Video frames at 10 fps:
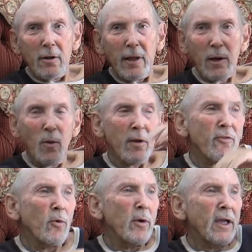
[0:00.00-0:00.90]
like once
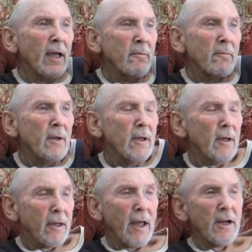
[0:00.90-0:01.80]
a week, and
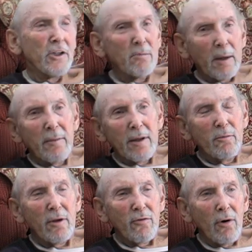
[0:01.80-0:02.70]
occasionally my mother
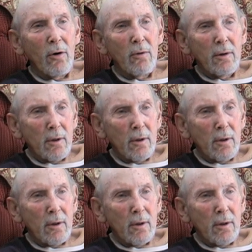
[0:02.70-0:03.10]
would throw